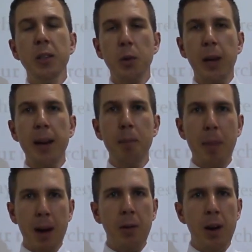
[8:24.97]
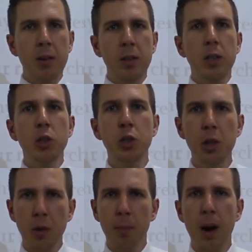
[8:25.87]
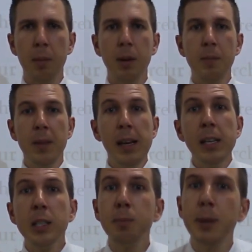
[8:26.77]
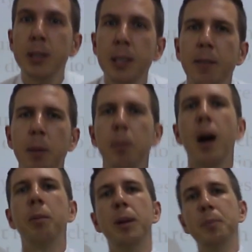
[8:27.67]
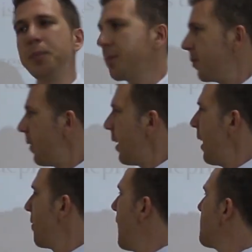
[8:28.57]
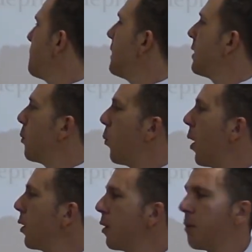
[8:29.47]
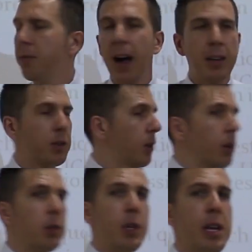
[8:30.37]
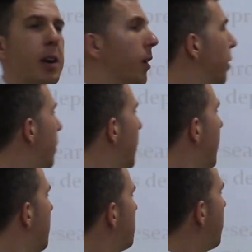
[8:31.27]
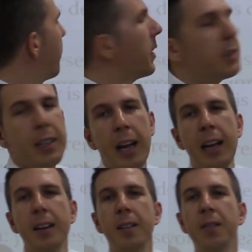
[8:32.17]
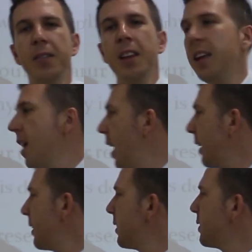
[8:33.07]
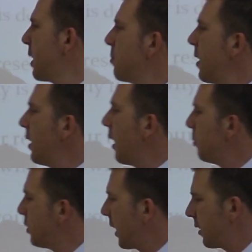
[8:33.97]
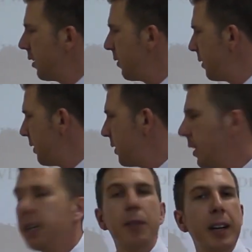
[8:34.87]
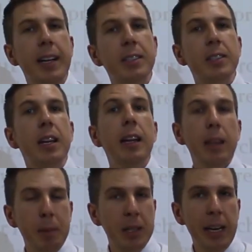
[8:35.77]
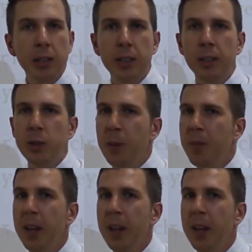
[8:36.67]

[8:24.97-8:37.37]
So again, background, general problem, specific problem. And that's when they said, what are the factors here to investigate? And again, the same thing, objectives, significance, and limitations.